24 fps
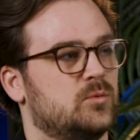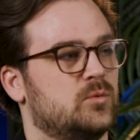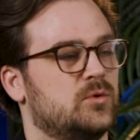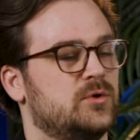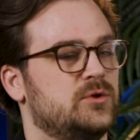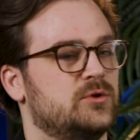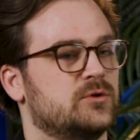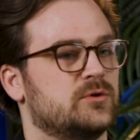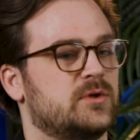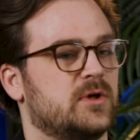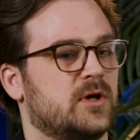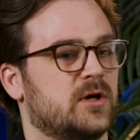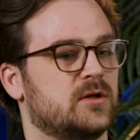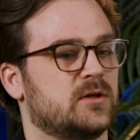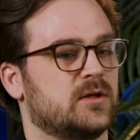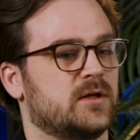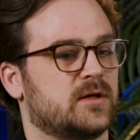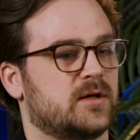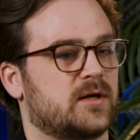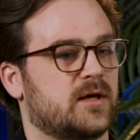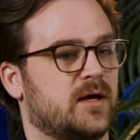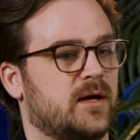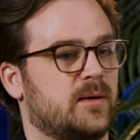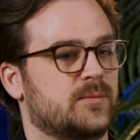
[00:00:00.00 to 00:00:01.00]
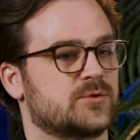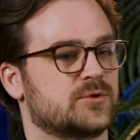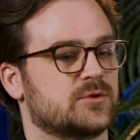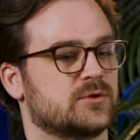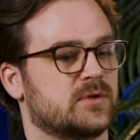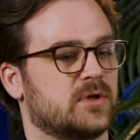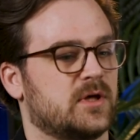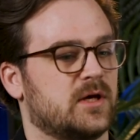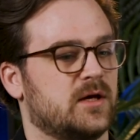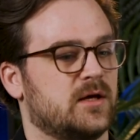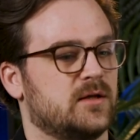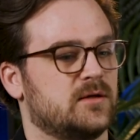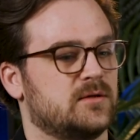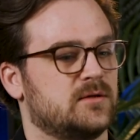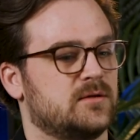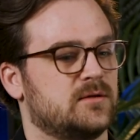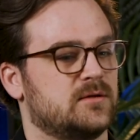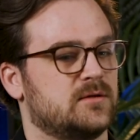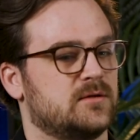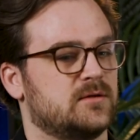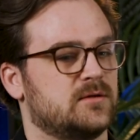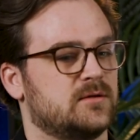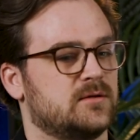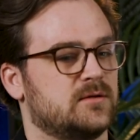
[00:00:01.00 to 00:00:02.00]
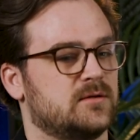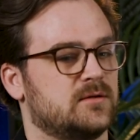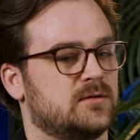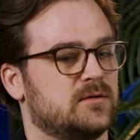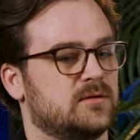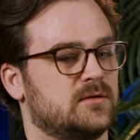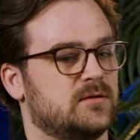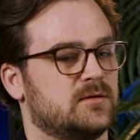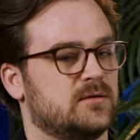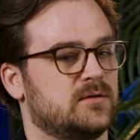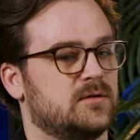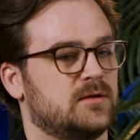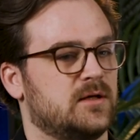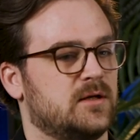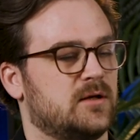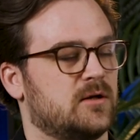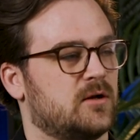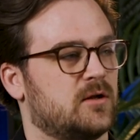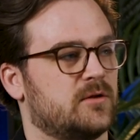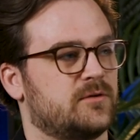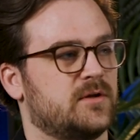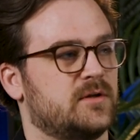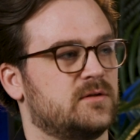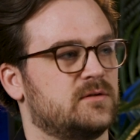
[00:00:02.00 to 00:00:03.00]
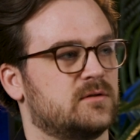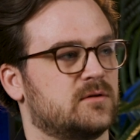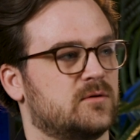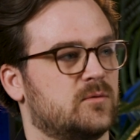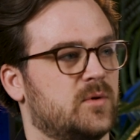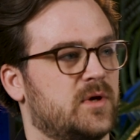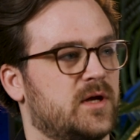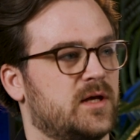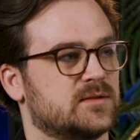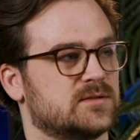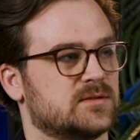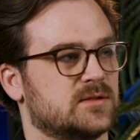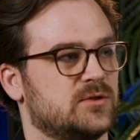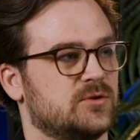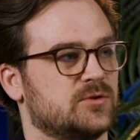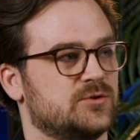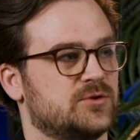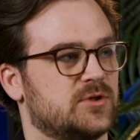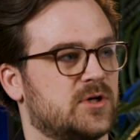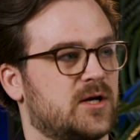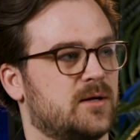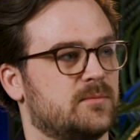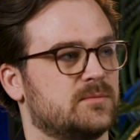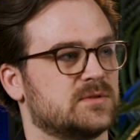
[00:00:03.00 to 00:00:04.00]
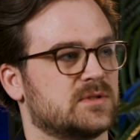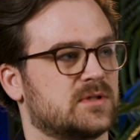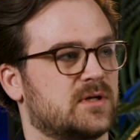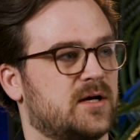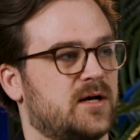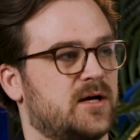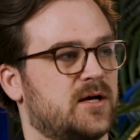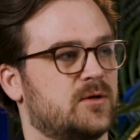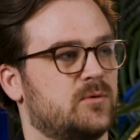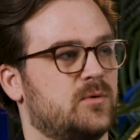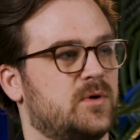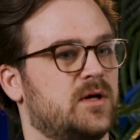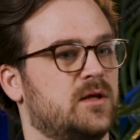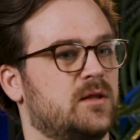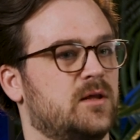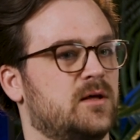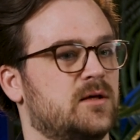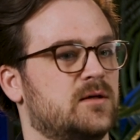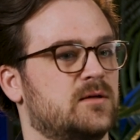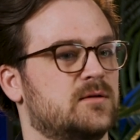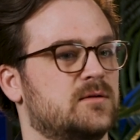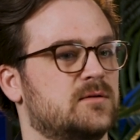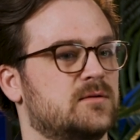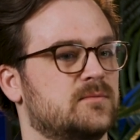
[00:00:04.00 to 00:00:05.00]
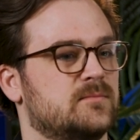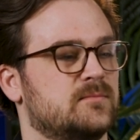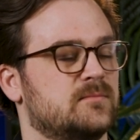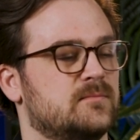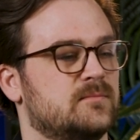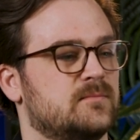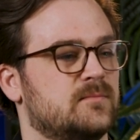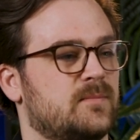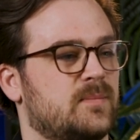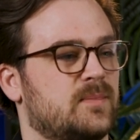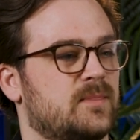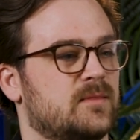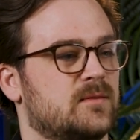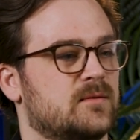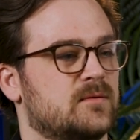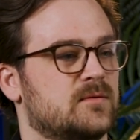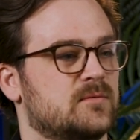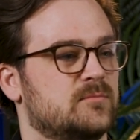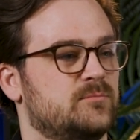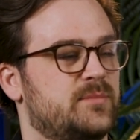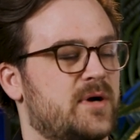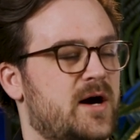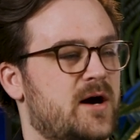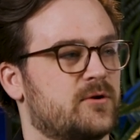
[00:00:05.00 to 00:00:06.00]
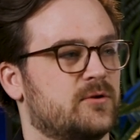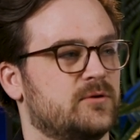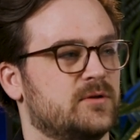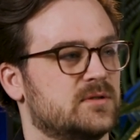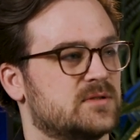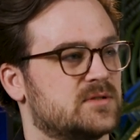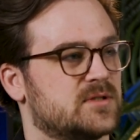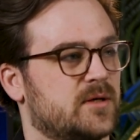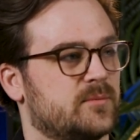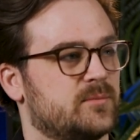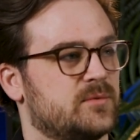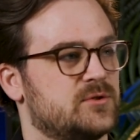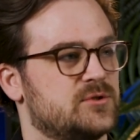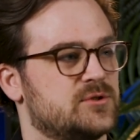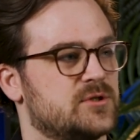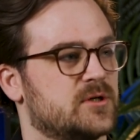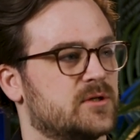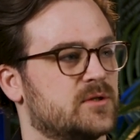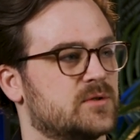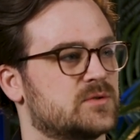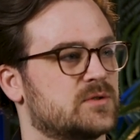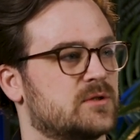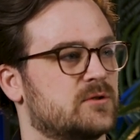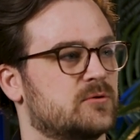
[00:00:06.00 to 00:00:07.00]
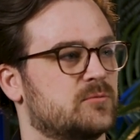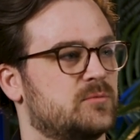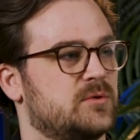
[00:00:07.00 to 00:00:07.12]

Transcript: when you're there to like capture that in an authentic way, it's like your job is like, how do I like bottle this up and share this with other